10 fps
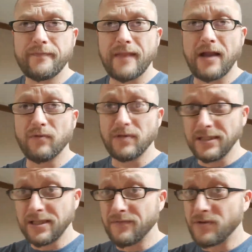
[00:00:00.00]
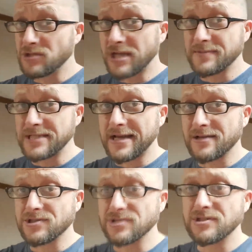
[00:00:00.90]
I really love those types of
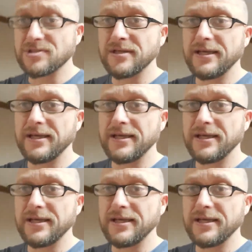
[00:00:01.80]
houses.